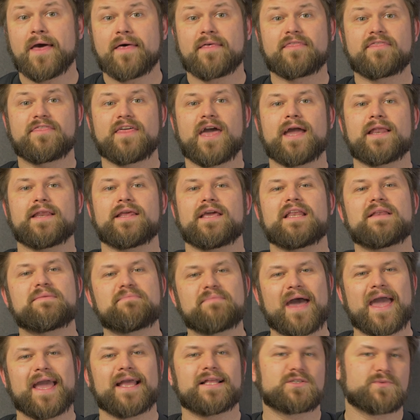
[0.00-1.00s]
Then in
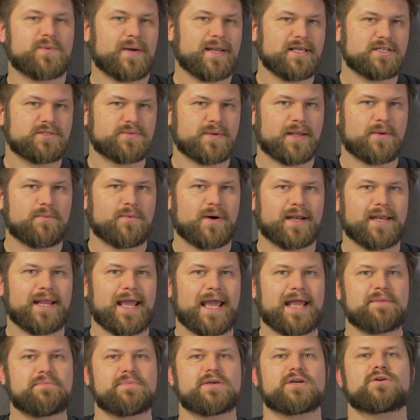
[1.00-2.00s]
May 2021,
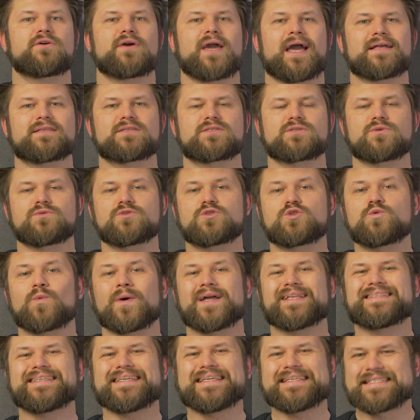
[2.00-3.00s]
NBN cancelled
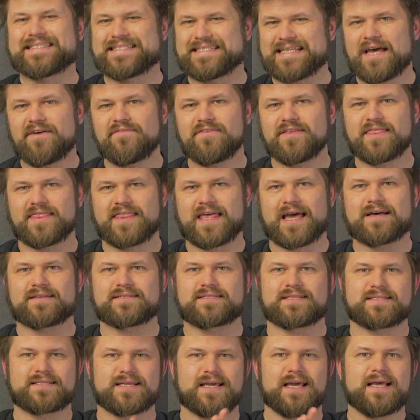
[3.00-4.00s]

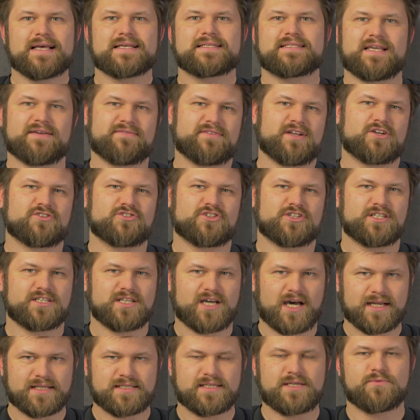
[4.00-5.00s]

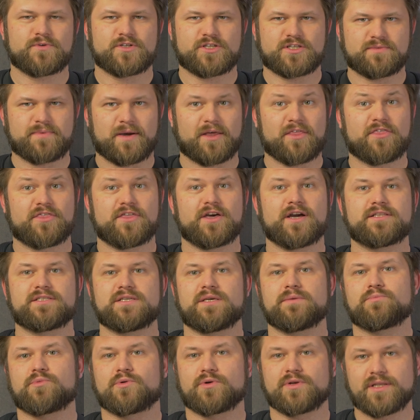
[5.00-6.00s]
27,790, which is about
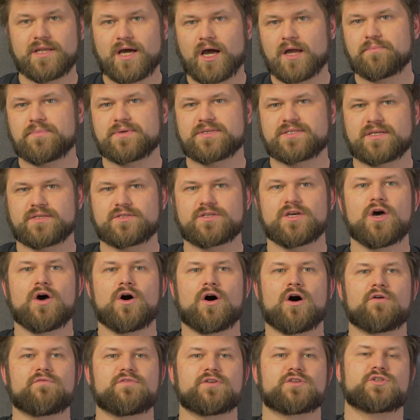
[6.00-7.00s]
13.9%
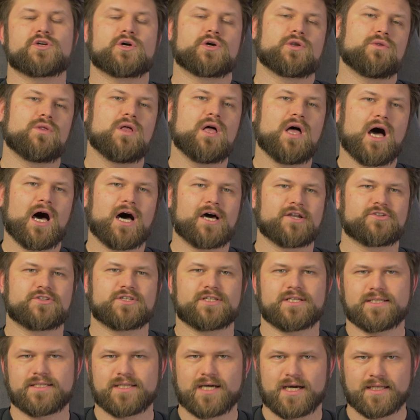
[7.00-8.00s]
of the total
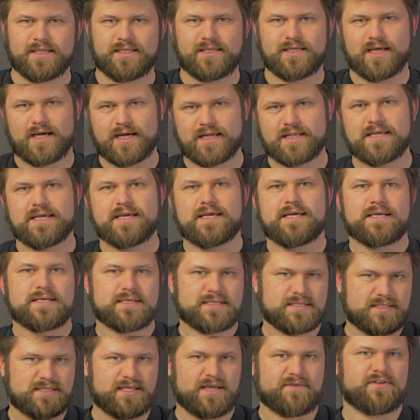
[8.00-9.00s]
199.
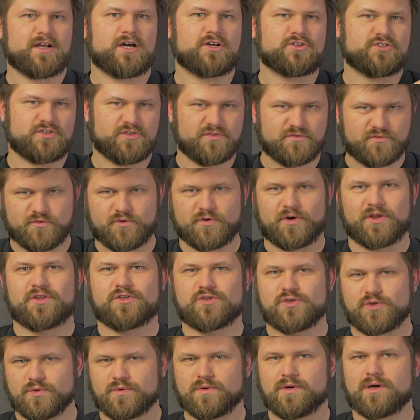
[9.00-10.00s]

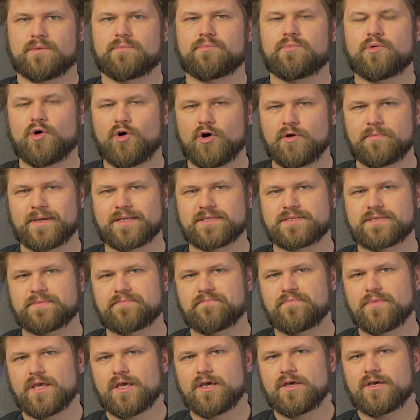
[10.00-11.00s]
742 appointments.
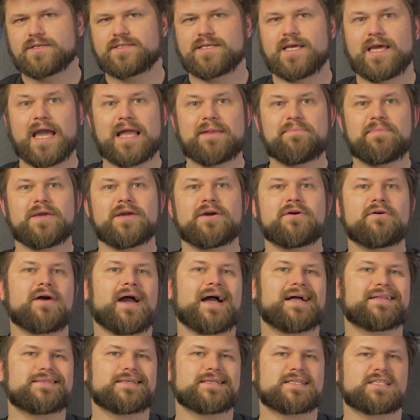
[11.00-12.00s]
You see, NBN
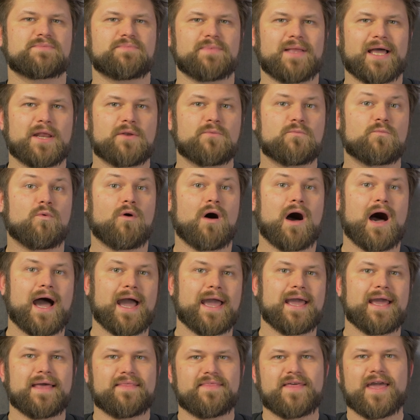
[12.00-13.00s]
had to explain
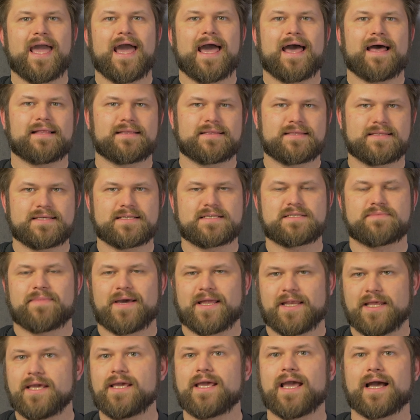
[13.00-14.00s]
why they had this
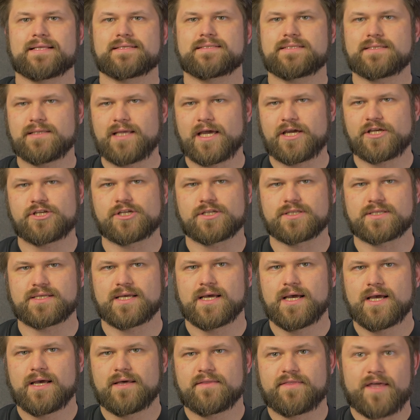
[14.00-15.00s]
many cancellations.
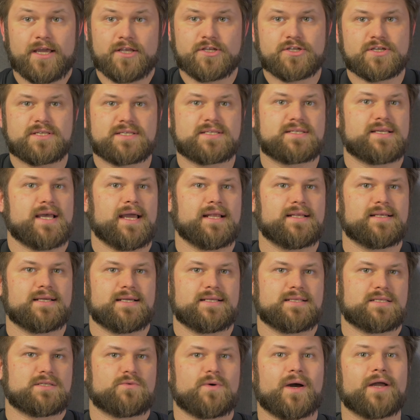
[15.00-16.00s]
They just said
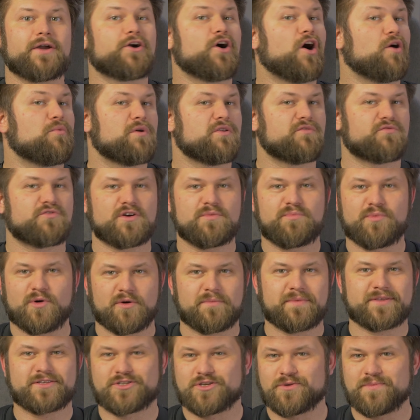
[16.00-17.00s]
it's quite common for
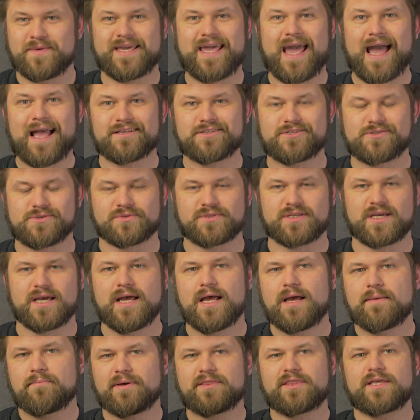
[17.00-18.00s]
appointments to be cancelled,
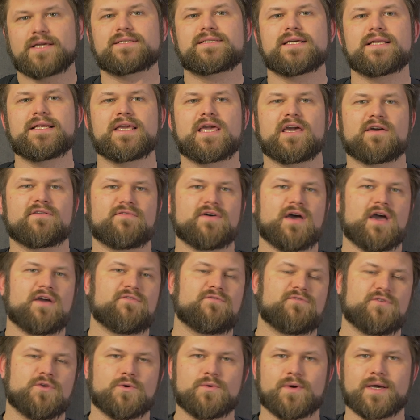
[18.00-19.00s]
but they did give a
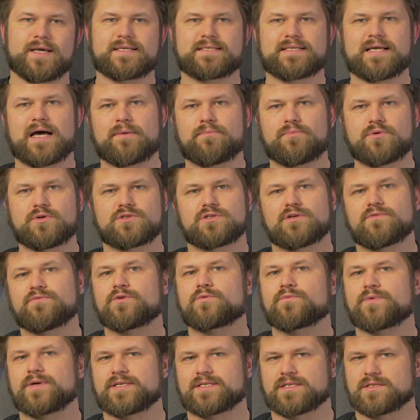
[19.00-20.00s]
few examples of
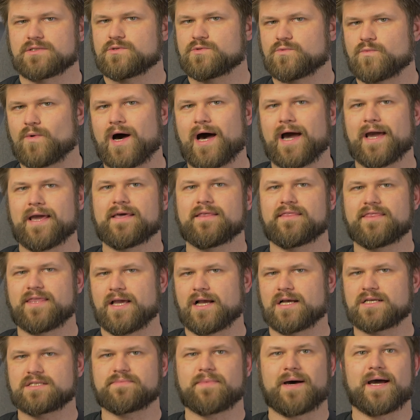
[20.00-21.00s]
the reasons why
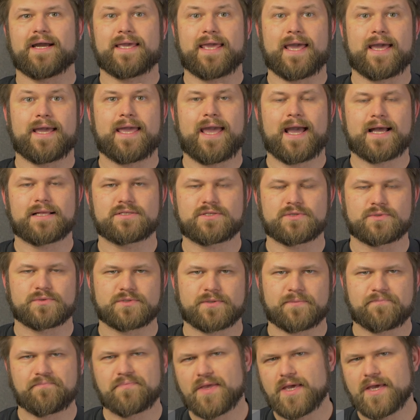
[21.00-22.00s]
things might get cancelled.